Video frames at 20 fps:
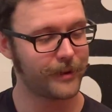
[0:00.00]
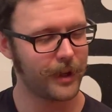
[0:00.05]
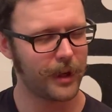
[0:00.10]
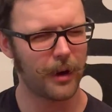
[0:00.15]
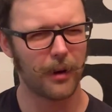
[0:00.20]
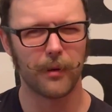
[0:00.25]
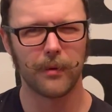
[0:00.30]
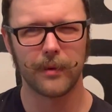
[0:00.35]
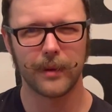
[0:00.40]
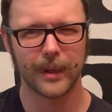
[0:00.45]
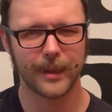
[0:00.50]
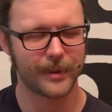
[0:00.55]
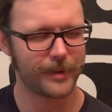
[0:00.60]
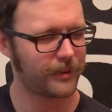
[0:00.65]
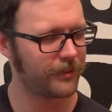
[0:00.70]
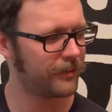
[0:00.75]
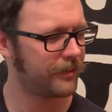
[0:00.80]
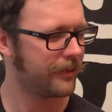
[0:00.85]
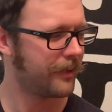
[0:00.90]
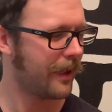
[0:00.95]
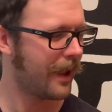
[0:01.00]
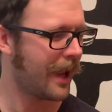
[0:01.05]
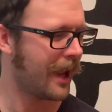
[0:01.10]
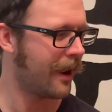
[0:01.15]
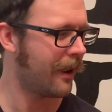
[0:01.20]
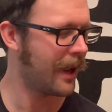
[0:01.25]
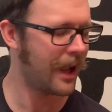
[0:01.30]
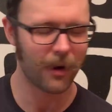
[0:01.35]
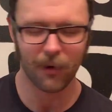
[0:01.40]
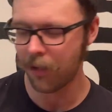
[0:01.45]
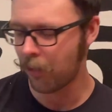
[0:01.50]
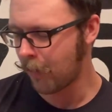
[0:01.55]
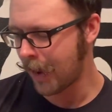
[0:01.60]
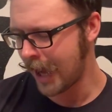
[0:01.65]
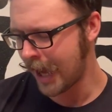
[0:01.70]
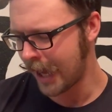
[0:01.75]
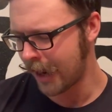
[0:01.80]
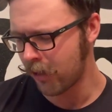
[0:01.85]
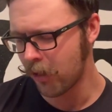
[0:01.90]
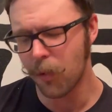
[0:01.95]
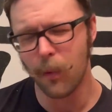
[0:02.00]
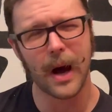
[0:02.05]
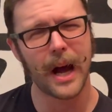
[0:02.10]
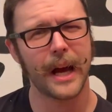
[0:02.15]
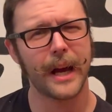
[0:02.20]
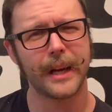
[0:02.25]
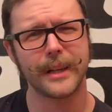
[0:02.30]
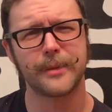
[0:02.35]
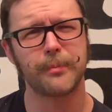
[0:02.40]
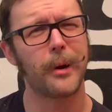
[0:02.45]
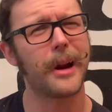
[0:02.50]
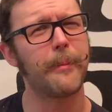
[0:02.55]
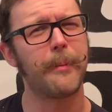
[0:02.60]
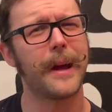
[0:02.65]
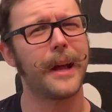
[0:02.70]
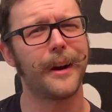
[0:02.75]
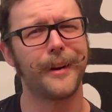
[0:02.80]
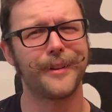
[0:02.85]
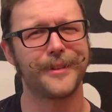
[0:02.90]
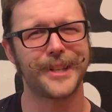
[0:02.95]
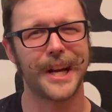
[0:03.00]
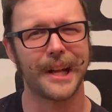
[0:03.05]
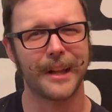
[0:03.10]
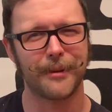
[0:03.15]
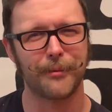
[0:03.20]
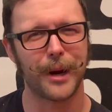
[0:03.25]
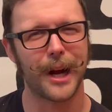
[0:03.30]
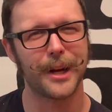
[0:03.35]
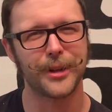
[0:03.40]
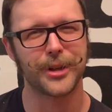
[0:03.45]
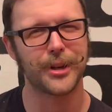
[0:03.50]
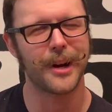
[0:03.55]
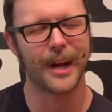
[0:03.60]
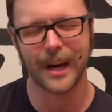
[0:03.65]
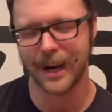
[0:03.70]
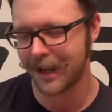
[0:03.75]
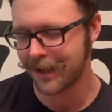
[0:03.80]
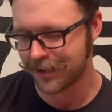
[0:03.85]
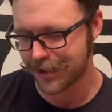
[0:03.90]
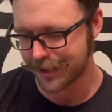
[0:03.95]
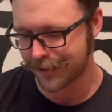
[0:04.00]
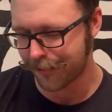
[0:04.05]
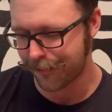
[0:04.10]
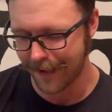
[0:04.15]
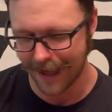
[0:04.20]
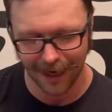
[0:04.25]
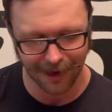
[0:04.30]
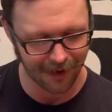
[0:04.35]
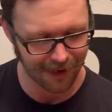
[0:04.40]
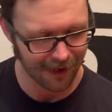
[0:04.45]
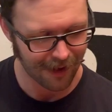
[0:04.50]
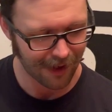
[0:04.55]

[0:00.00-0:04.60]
you know, it's I don't know why I spray painted a Jolly Roger on it. It just fit.